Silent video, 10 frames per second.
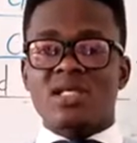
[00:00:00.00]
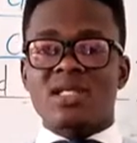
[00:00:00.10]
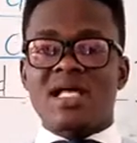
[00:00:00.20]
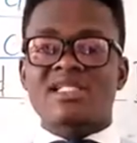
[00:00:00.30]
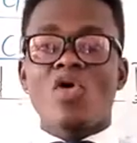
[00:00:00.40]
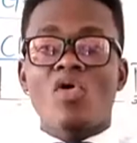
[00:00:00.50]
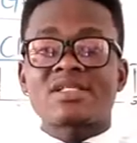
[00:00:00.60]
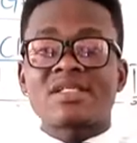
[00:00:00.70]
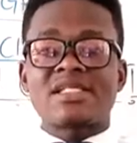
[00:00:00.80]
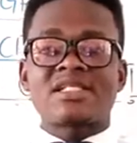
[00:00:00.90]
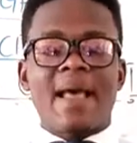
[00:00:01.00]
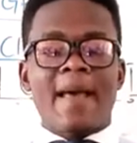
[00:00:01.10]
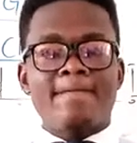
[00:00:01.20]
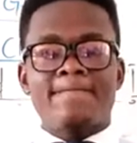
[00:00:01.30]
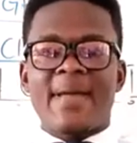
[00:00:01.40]
that
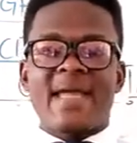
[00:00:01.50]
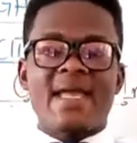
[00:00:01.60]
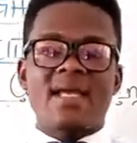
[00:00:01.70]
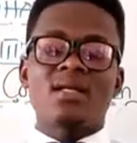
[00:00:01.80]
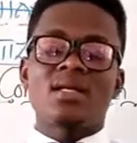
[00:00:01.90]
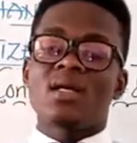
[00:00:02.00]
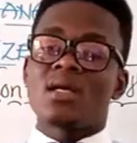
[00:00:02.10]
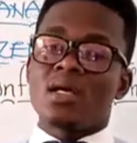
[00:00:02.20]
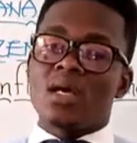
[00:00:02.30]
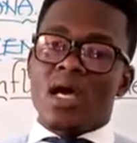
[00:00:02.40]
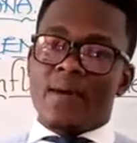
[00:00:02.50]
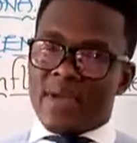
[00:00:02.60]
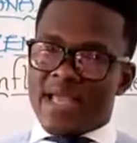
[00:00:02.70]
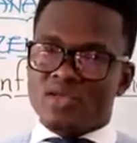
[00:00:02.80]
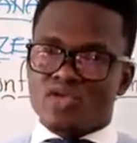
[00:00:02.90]
causes pain,
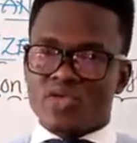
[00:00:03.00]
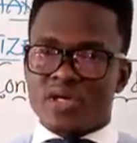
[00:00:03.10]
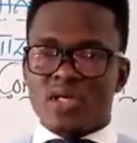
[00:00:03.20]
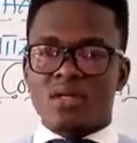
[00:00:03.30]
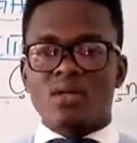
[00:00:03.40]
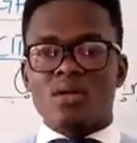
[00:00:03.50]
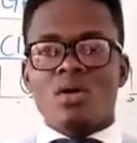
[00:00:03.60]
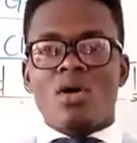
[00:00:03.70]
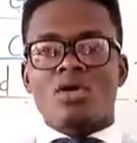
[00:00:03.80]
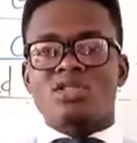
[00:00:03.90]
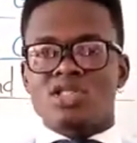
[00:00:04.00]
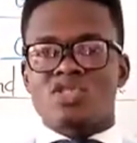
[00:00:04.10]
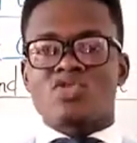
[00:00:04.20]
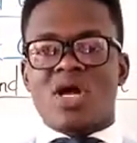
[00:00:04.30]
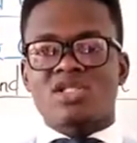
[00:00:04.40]
injury or
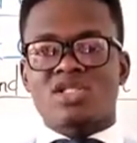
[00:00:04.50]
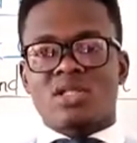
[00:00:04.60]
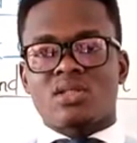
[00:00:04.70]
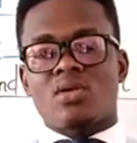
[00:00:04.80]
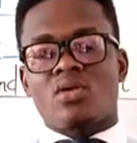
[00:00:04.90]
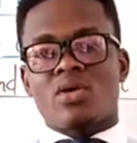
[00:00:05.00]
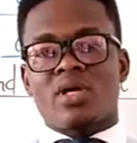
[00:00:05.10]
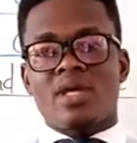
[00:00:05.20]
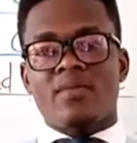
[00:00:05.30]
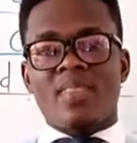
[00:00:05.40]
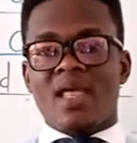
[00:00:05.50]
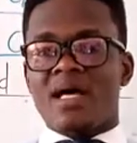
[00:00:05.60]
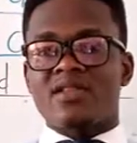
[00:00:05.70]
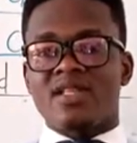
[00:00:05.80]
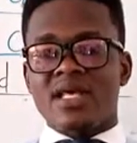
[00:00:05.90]
distraction, okay,
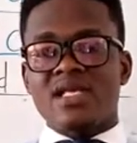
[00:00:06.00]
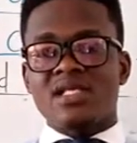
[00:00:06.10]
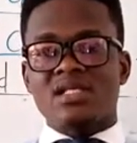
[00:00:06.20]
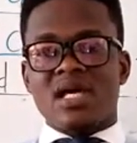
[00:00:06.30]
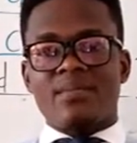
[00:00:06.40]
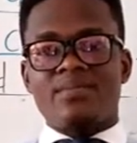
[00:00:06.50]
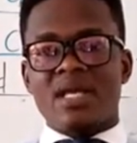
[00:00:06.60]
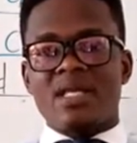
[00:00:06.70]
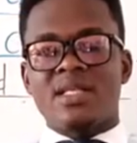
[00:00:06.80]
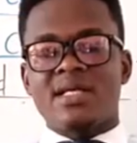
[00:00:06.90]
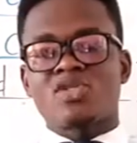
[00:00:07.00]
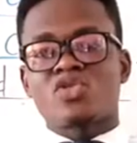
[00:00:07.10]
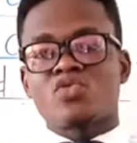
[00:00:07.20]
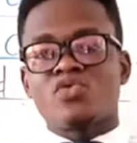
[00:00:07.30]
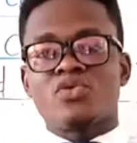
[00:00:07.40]
and these may lead
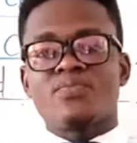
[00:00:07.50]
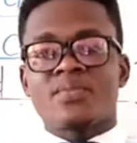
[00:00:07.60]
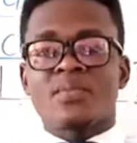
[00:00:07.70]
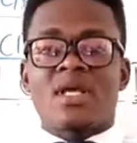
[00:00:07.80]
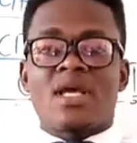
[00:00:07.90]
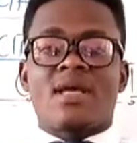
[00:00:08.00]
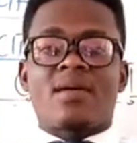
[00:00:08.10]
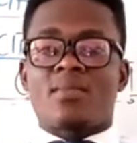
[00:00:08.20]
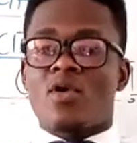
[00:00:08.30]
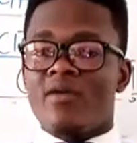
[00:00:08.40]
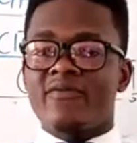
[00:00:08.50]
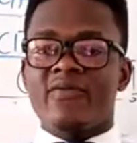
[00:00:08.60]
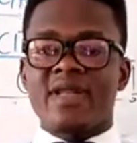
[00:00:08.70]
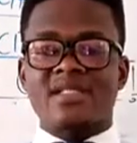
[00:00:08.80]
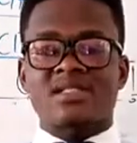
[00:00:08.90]
to
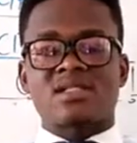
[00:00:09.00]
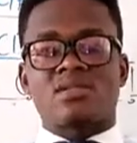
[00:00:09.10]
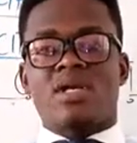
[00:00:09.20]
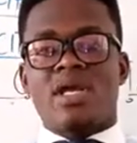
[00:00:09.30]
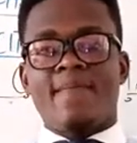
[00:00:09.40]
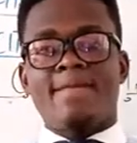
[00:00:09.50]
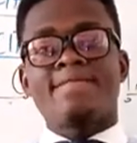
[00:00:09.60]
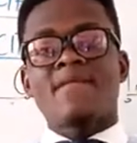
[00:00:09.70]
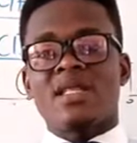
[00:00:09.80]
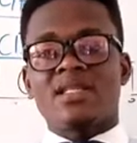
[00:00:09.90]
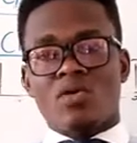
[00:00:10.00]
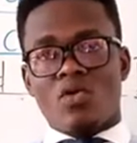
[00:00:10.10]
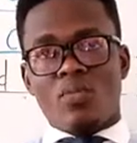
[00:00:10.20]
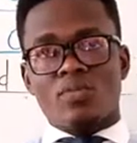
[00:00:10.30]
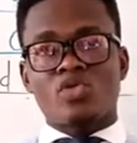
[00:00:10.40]
conflicts, okay, in the
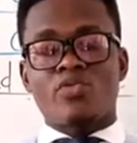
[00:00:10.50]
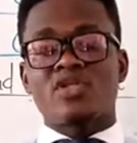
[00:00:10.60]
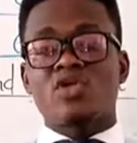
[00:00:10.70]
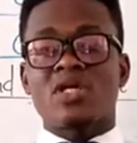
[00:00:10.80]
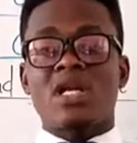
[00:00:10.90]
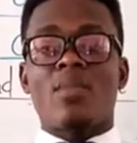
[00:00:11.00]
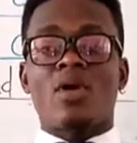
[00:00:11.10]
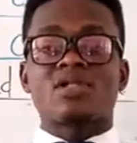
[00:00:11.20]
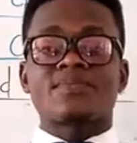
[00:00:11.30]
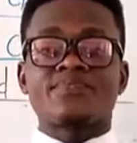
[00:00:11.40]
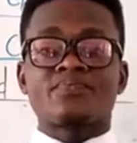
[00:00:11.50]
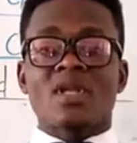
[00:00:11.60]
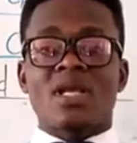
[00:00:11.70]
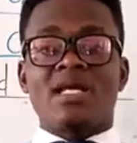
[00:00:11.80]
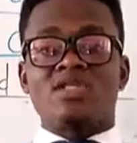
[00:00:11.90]
home. So we're talking about
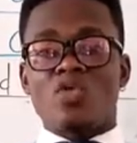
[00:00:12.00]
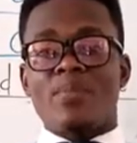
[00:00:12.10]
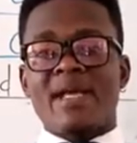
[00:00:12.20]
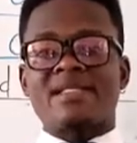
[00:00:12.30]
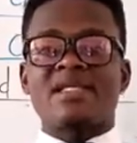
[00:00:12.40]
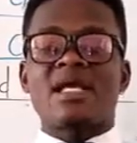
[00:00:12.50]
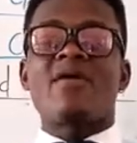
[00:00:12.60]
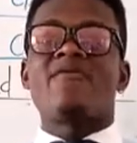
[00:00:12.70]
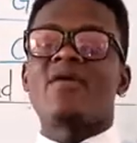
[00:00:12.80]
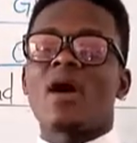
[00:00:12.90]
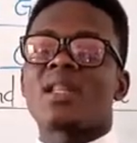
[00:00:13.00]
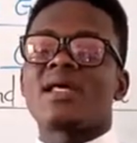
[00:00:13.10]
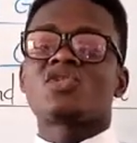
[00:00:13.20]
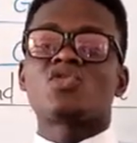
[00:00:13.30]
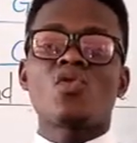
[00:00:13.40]
domestic
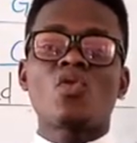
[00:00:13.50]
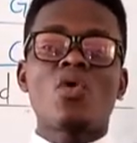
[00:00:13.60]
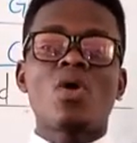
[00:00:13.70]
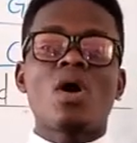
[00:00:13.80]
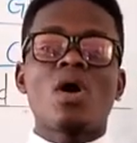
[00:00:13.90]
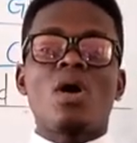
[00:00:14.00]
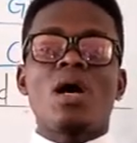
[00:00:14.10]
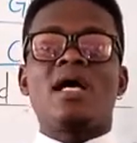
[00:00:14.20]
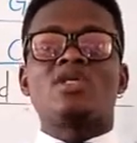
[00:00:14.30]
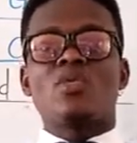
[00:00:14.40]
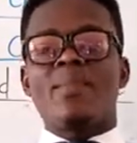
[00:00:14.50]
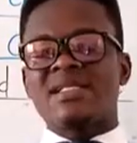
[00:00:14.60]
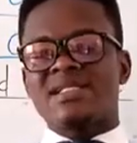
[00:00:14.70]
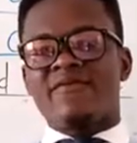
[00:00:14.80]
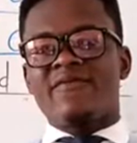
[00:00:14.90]
violence. So
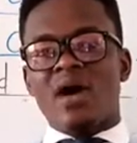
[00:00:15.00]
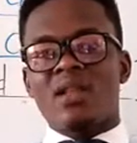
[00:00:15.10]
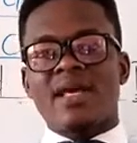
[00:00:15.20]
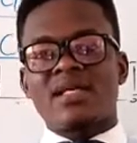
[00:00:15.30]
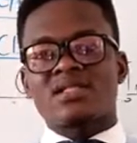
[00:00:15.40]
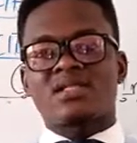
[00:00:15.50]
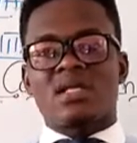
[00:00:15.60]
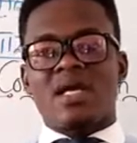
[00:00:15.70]
domestic violence